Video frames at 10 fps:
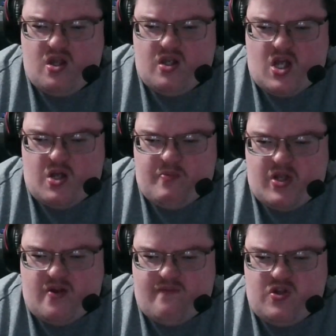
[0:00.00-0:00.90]
Now
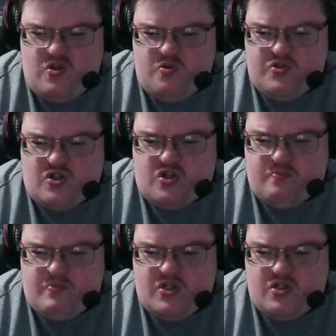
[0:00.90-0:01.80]
my uh, views on
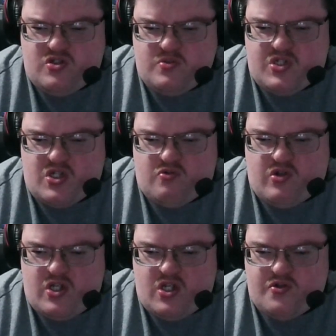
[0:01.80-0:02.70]
my YouTube channel
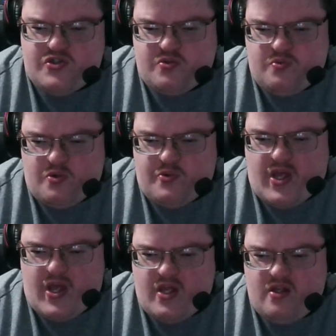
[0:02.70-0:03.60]
right now is doing
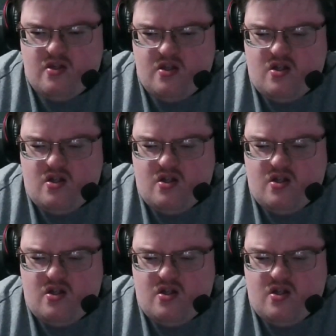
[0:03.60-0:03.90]
okay.